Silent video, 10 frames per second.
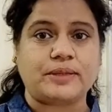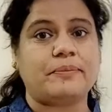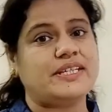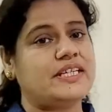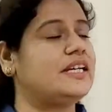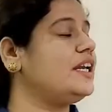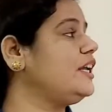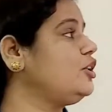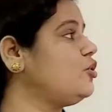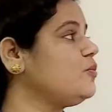
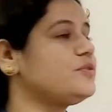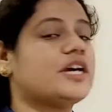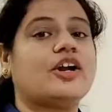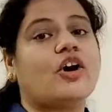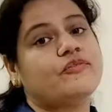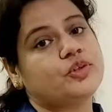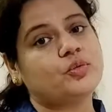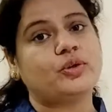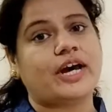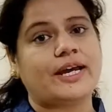Basically, loops are of
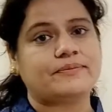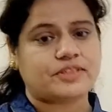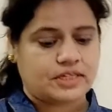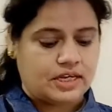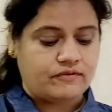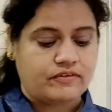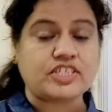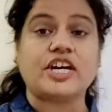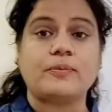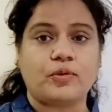two types
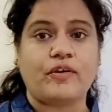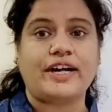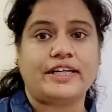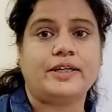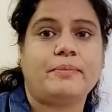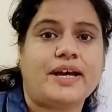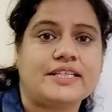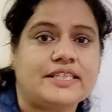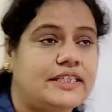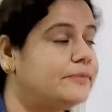which are provided by C.